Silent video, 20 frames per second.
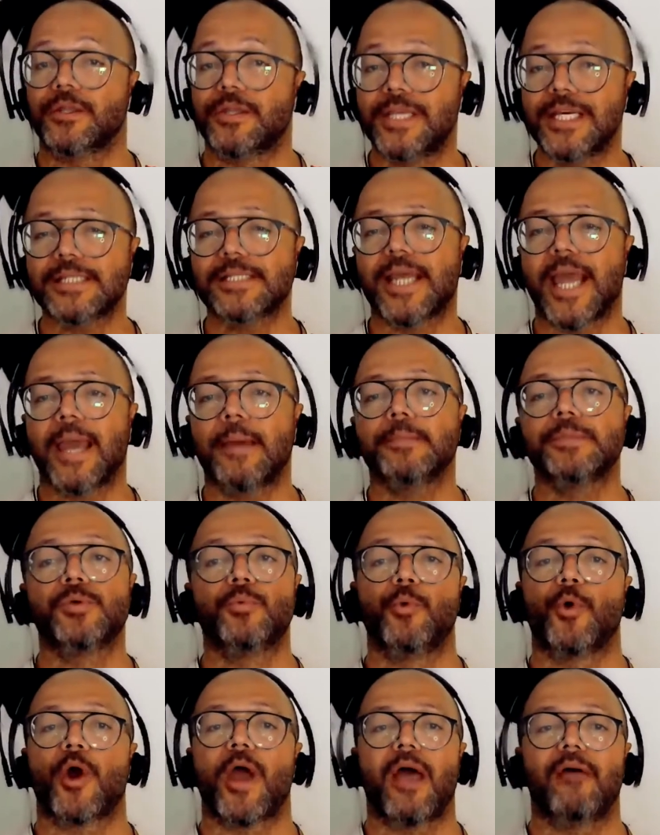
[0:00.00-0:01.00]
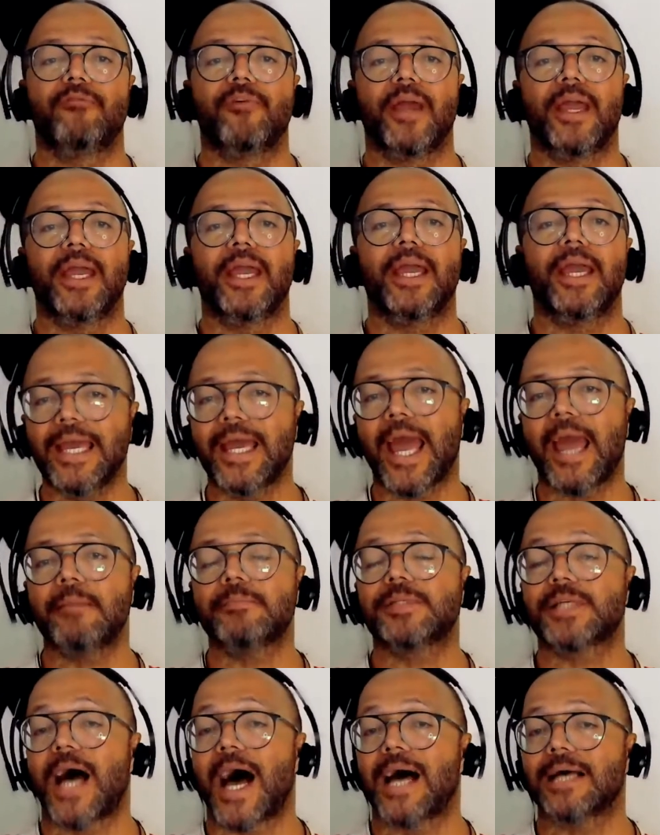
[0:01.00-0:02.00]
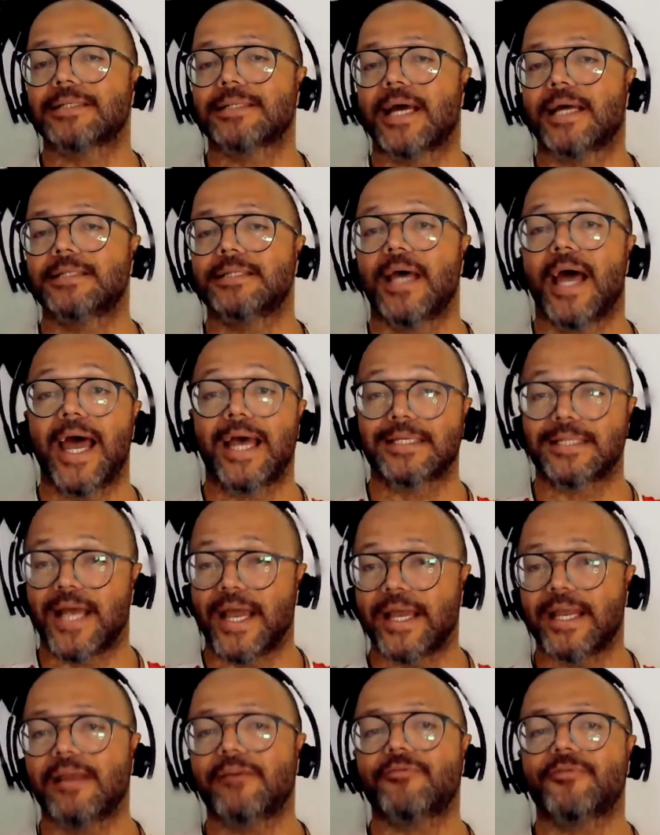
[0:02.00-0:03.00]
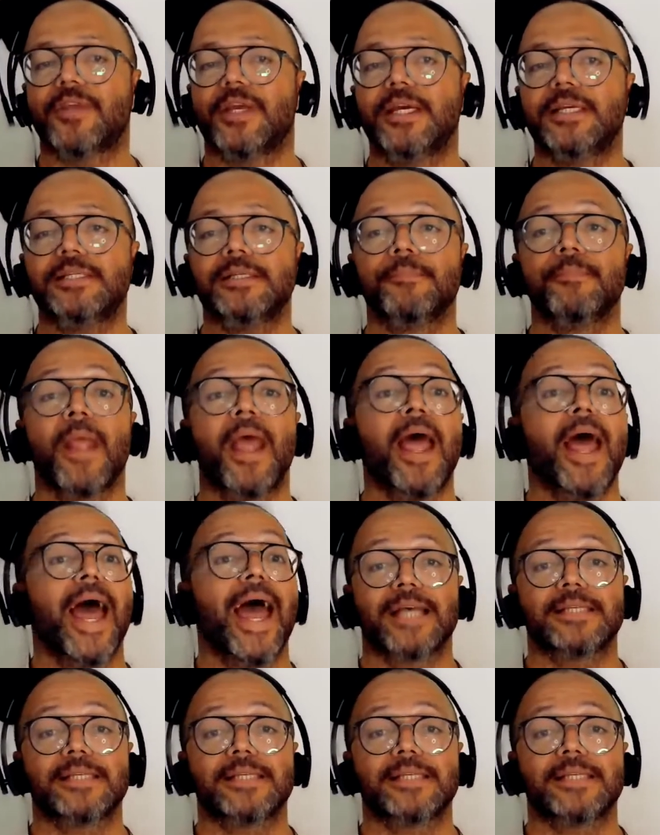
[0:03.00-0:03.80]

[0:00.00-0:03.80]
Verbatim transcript: these games will have in-game assets as NFTs.